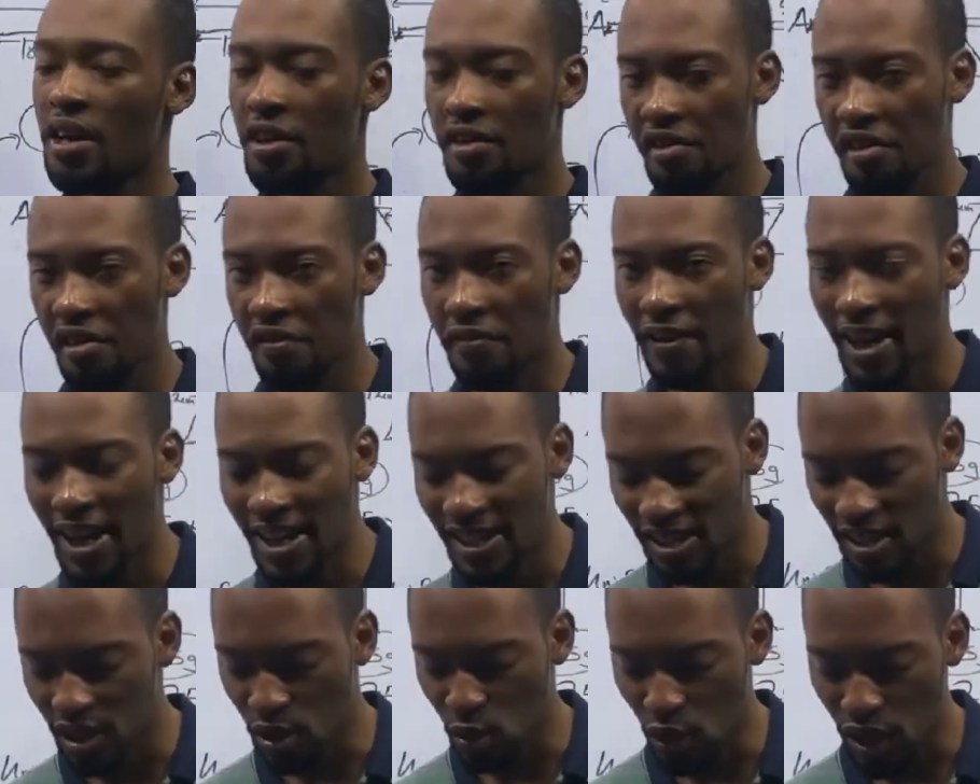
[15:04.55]

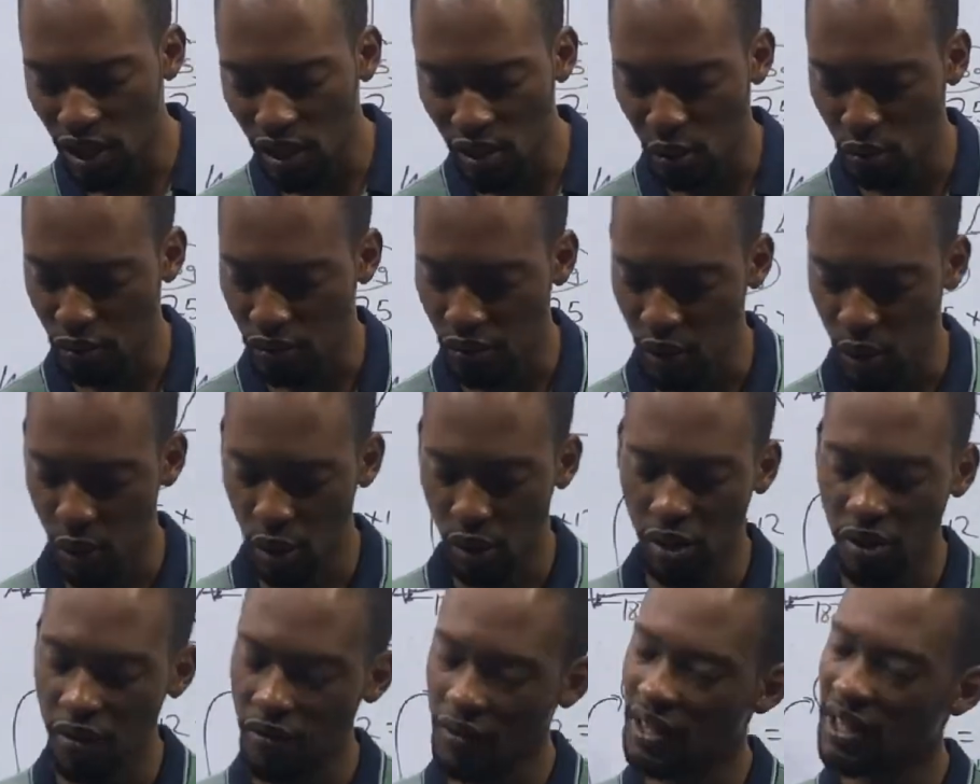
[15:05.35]
Revise the ones we
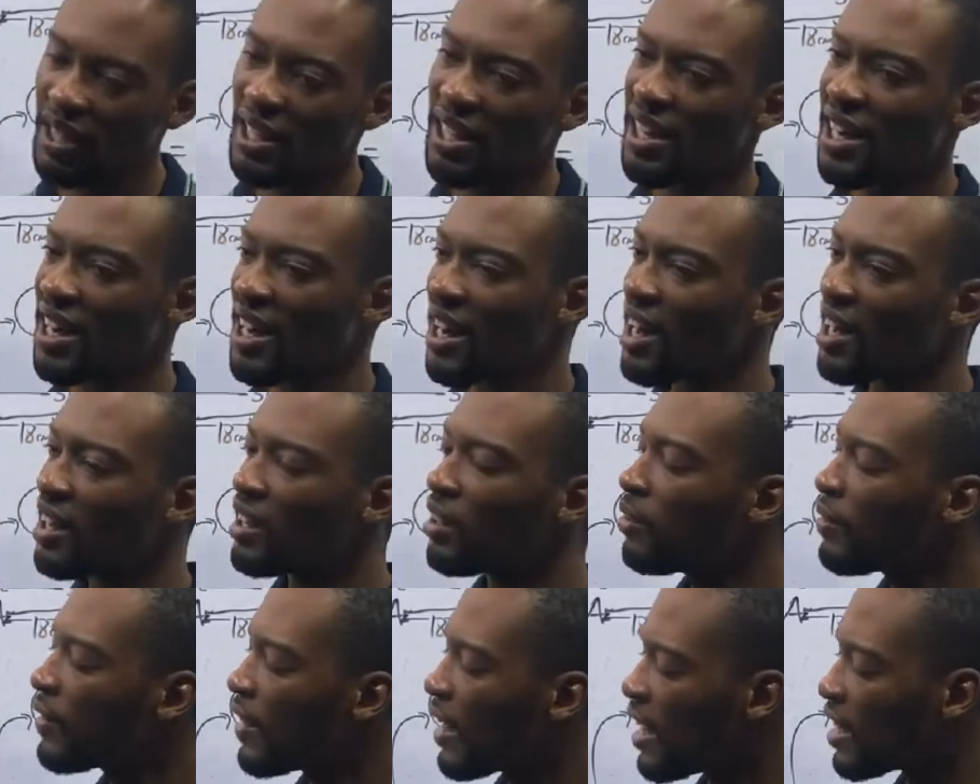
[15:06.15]
solved
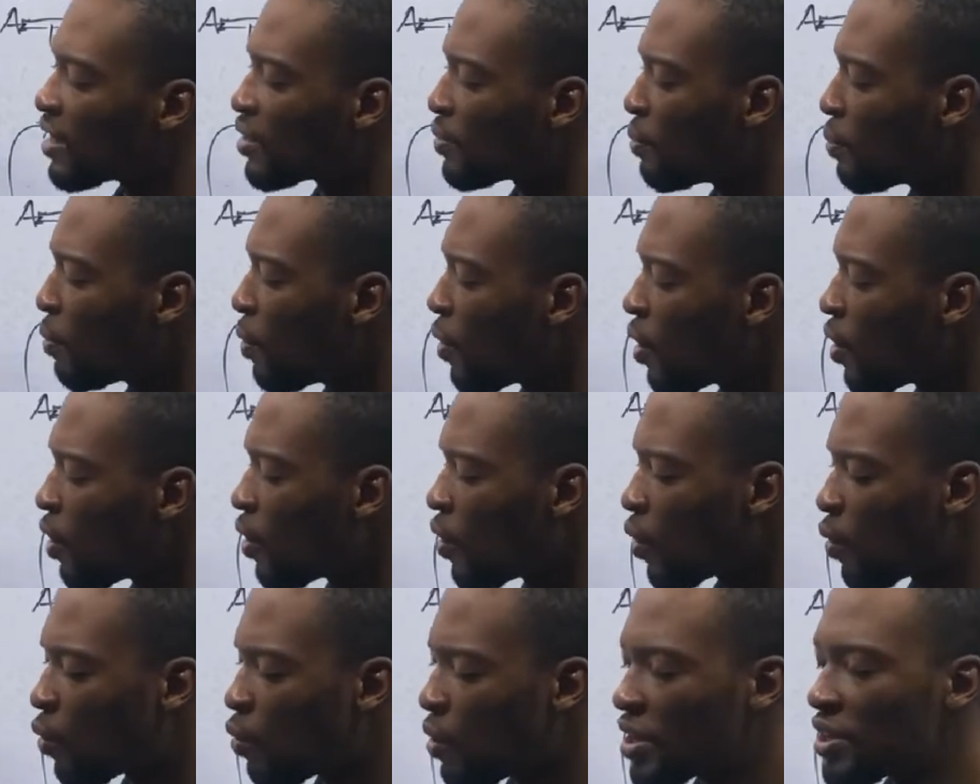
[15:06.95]
and look at more
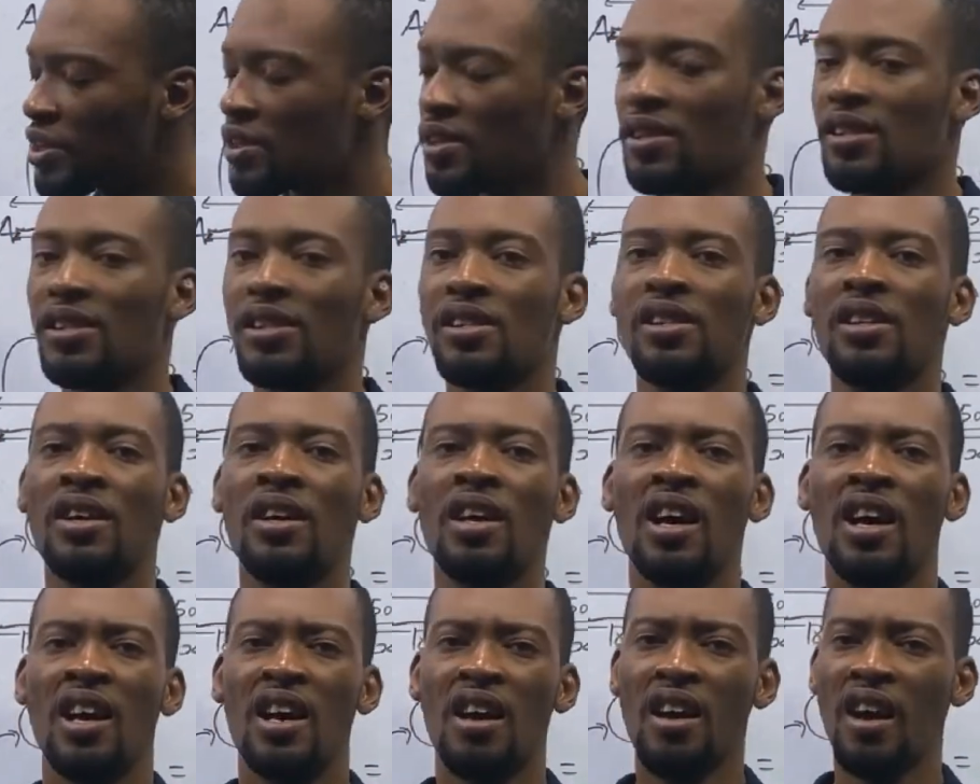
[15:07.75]
questions.
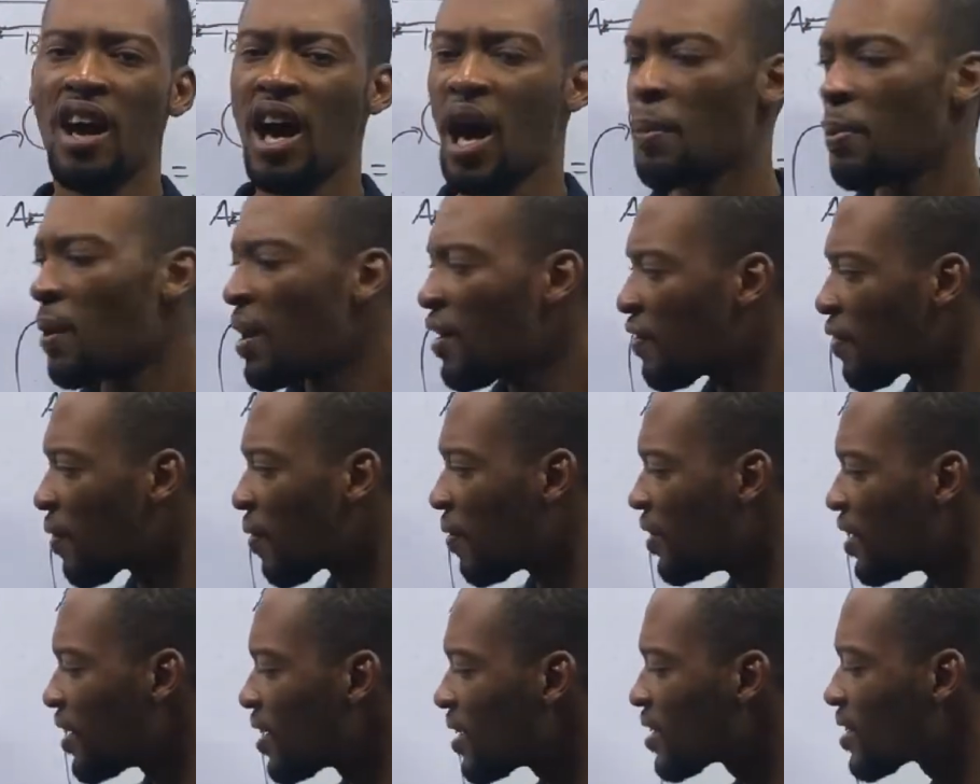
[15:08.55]
Apart
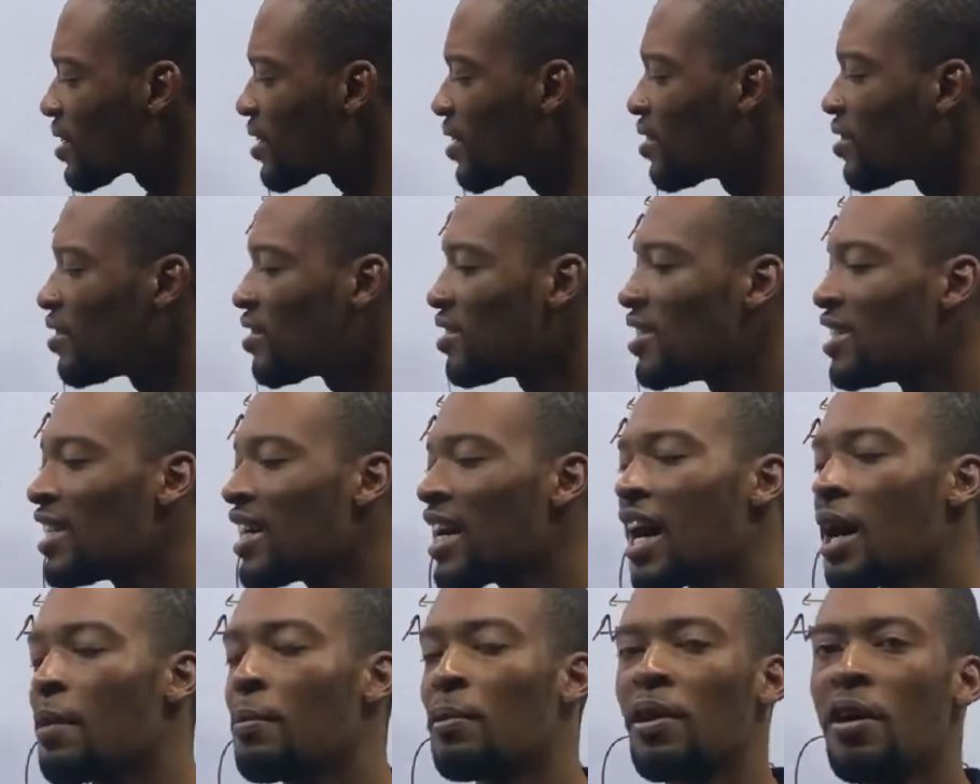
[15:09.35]
from this, the
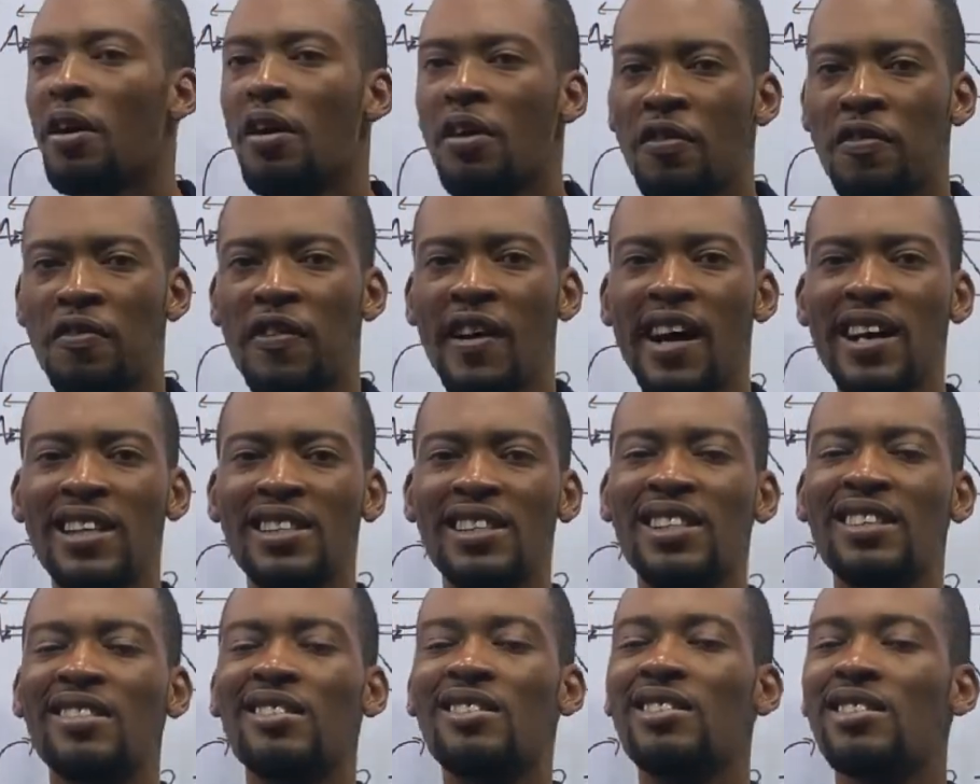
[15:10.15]
app offers
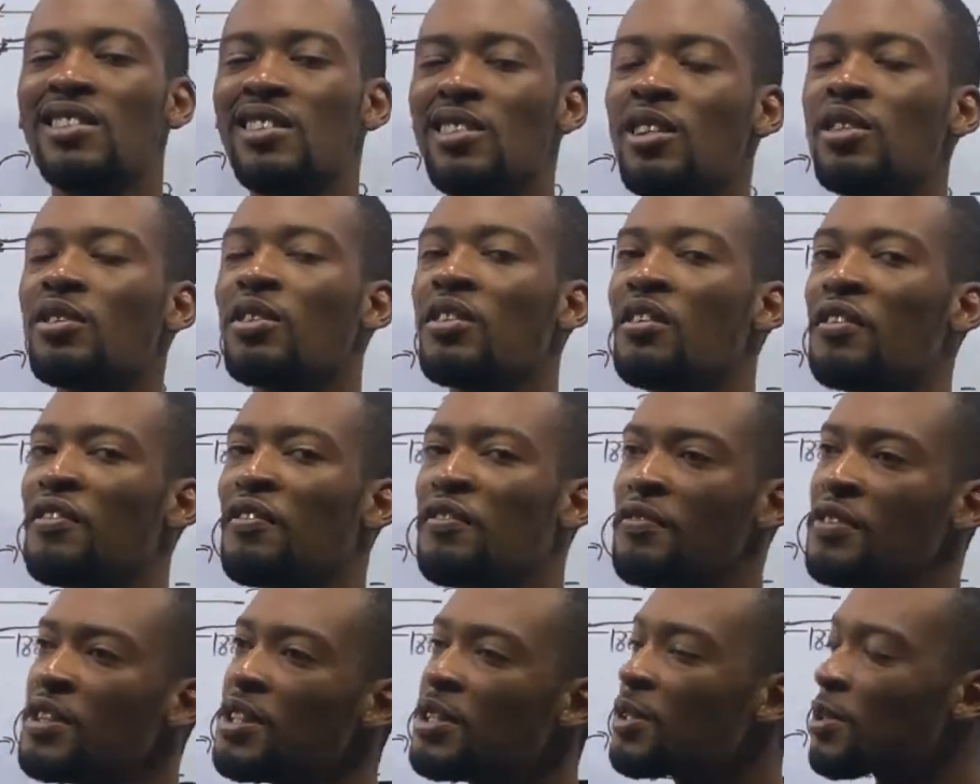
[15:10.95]
a lot of
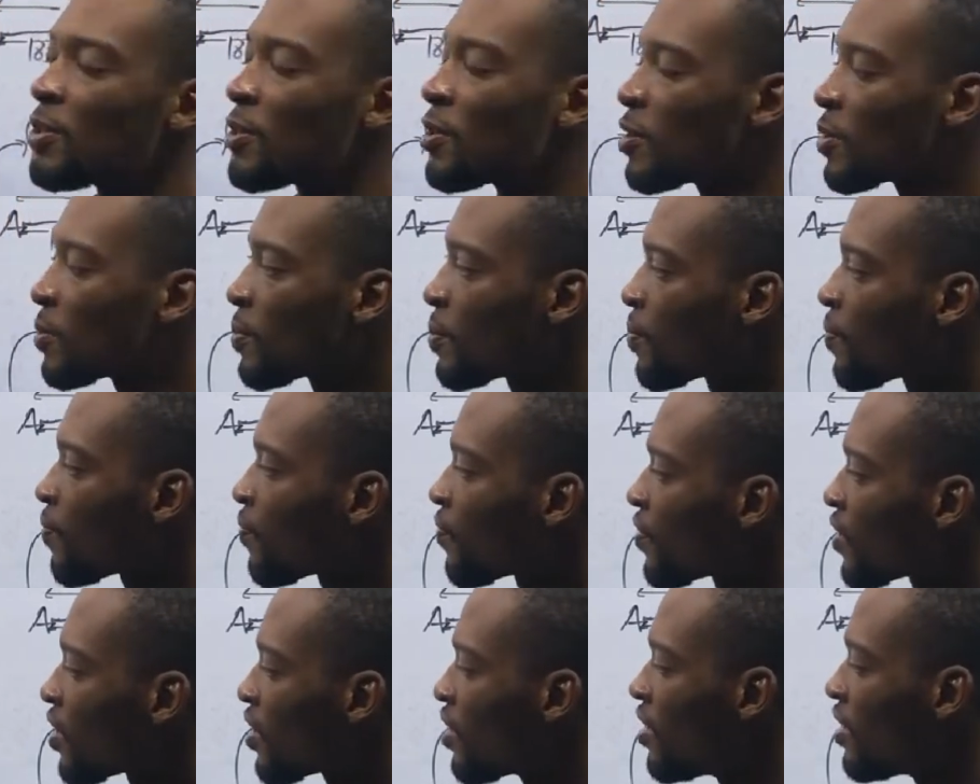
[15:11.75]
features.
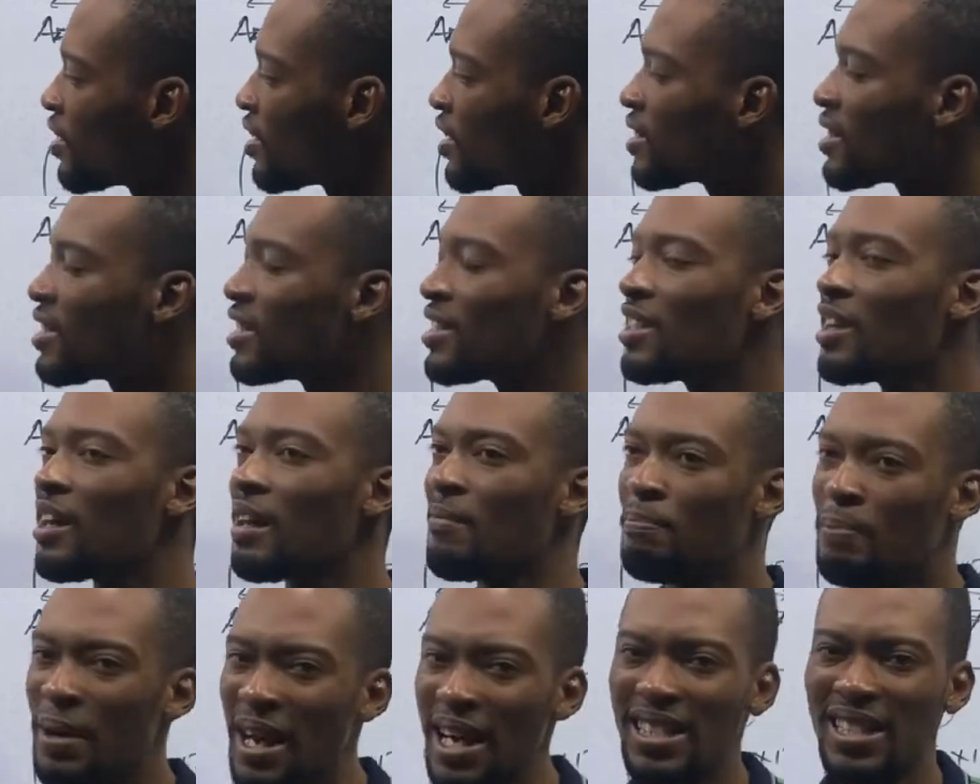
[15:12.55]
It is
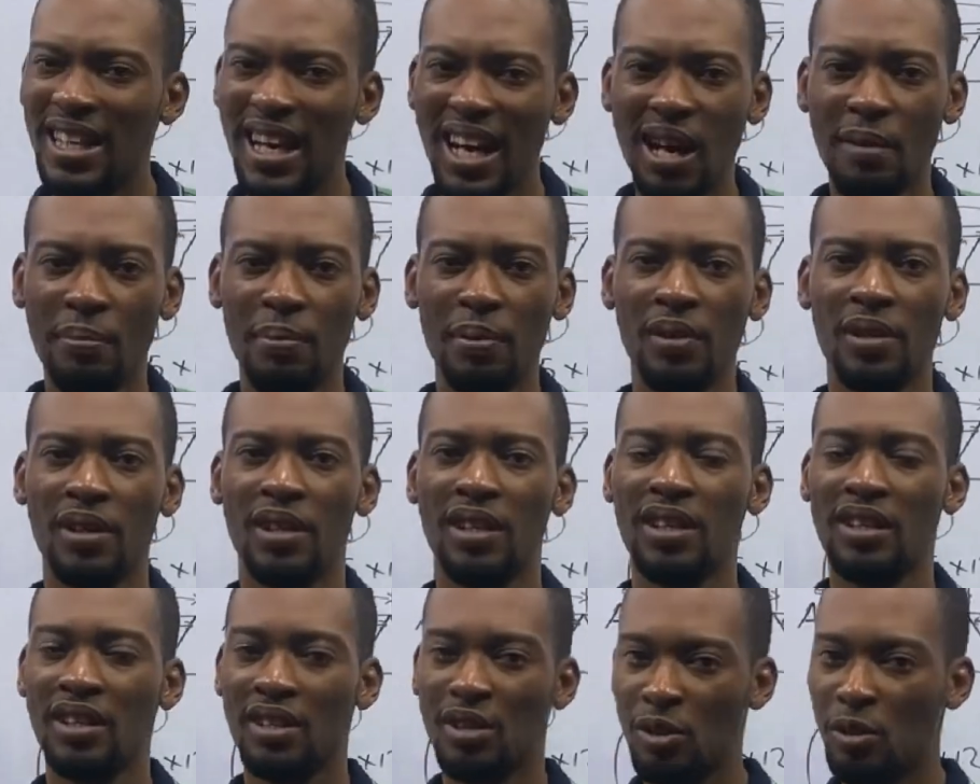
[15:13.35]
the best app
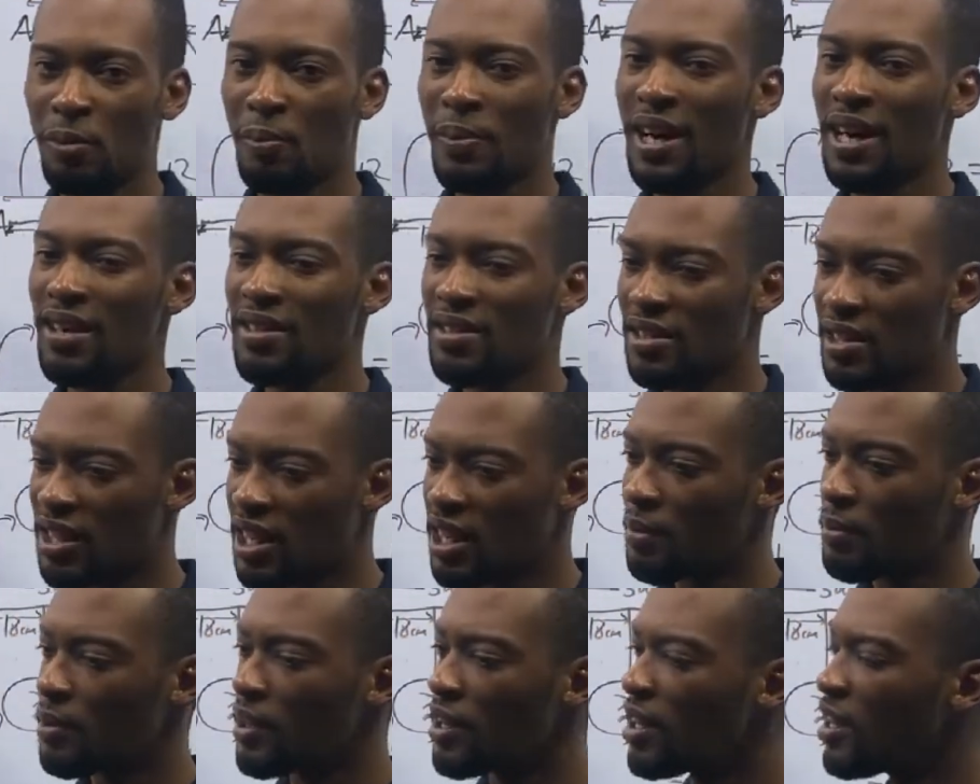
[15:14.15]
to pass
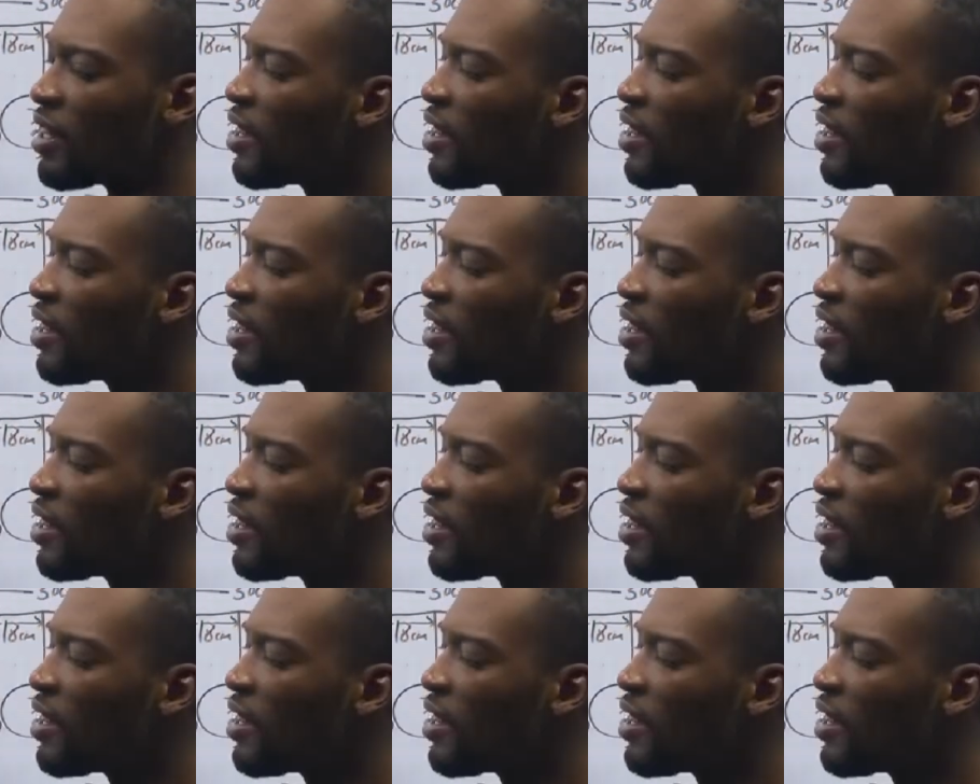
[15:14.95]
down.